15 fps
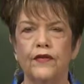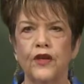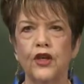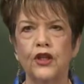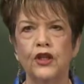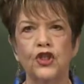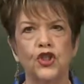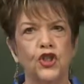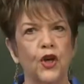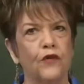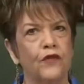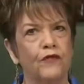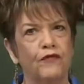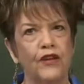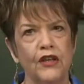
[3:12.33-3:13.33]
cooking
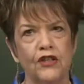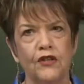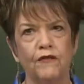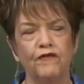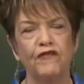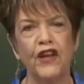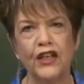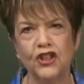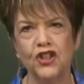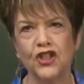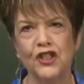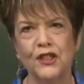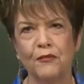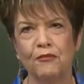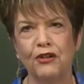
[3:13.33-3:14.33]
shows, fix you
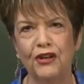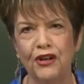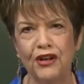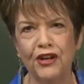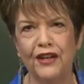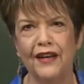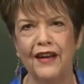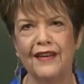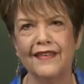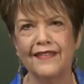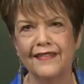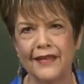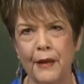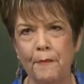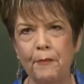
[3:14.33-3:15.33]
some good,
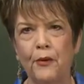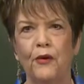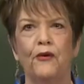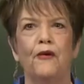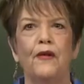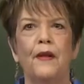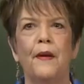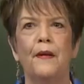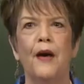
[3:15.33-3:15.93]
simple,